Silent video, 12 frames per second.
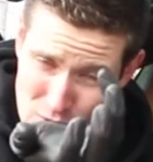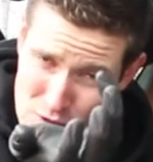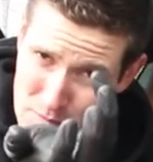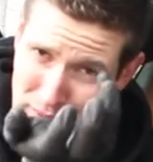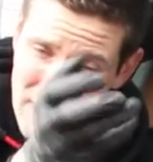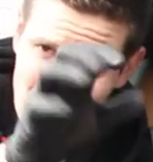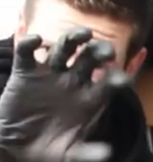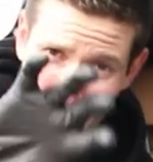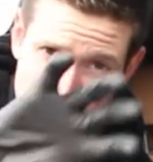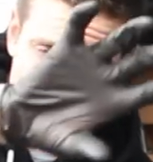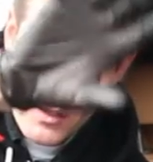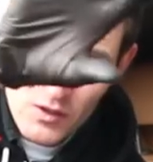spinning.
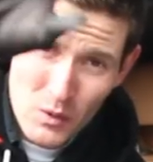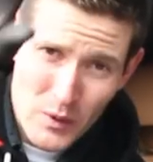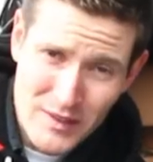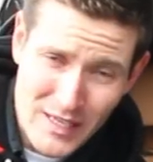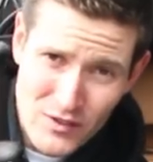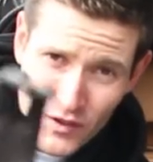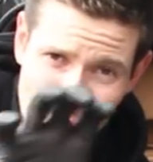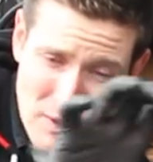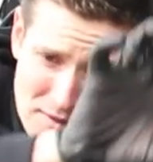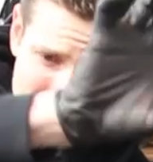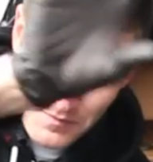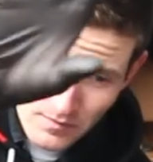So what that's
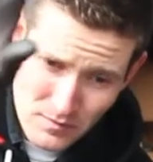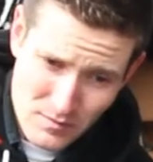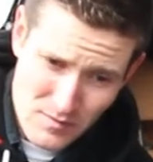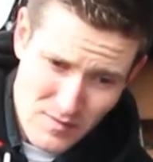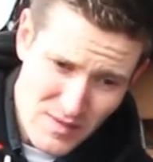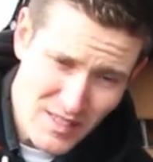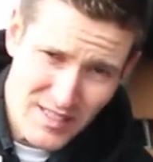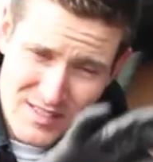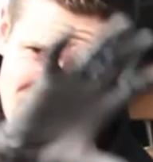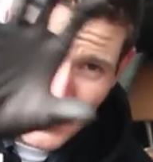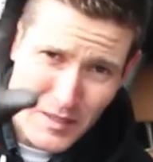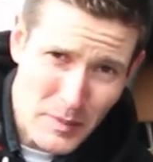doing is
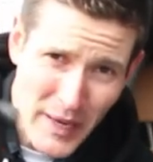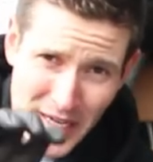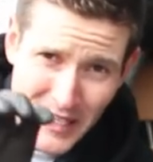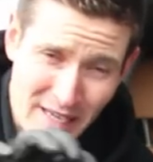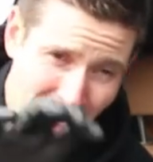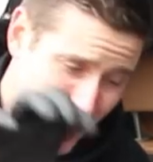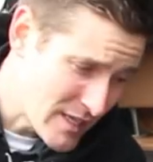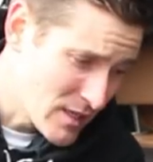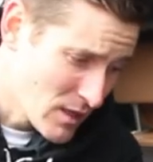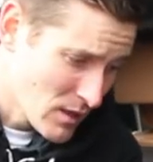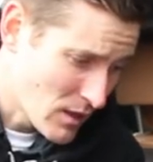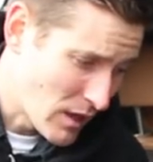dissipating any
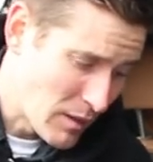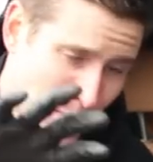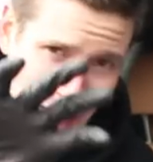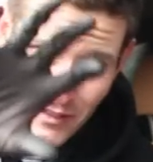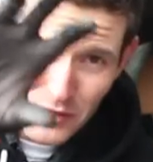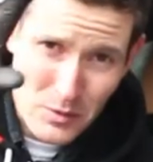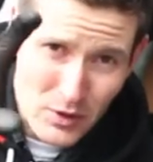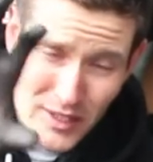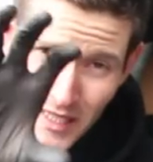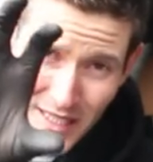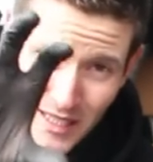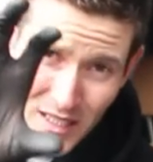possible
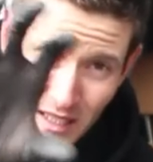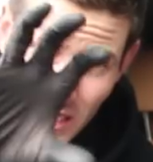heat.